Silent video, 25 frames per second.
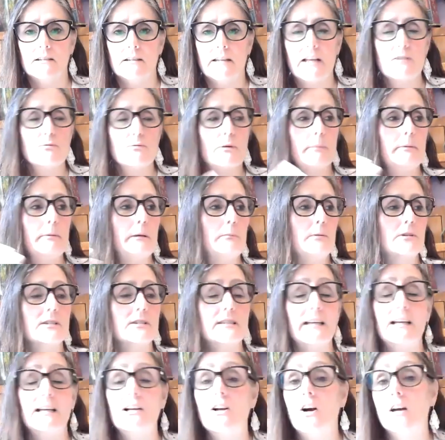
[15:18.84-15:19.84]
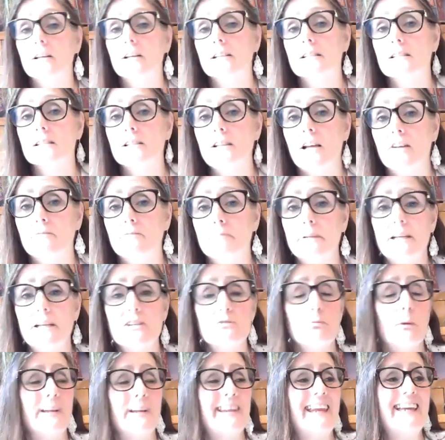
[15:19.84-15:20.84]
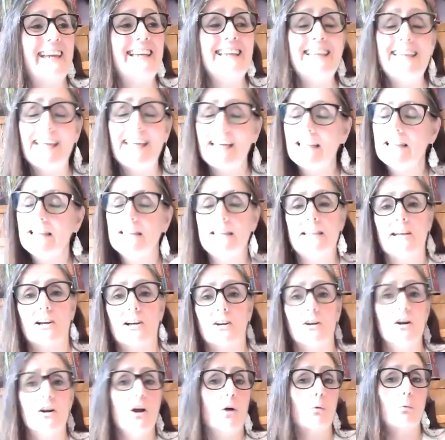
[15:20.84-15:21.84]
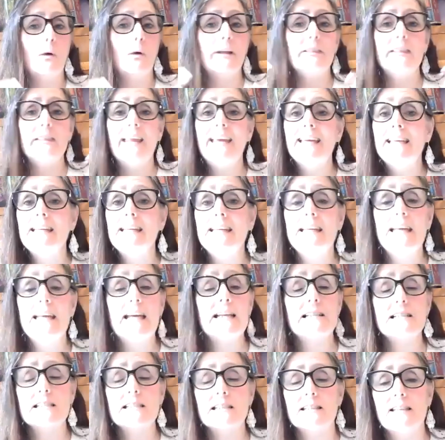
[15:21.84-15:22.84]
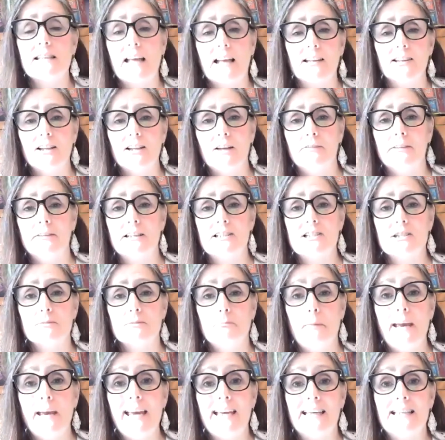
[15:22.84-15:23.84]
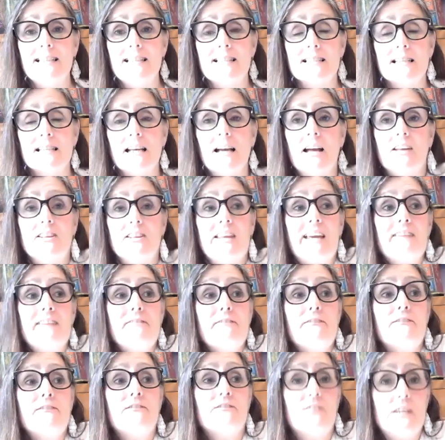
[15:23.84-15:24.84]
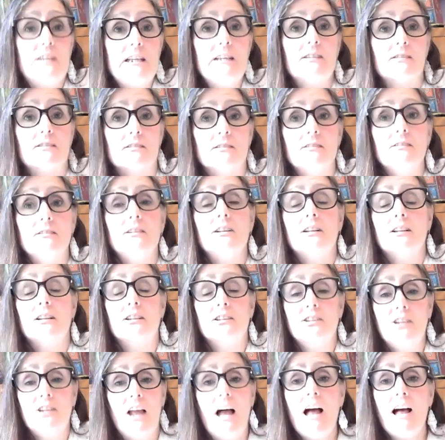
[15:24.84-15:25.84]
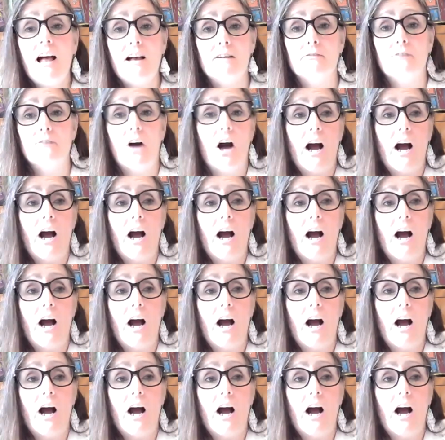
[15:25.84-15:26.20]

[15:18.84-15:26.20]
That's why people say God is love, because when they get there, when they get to that loving space, they feel love.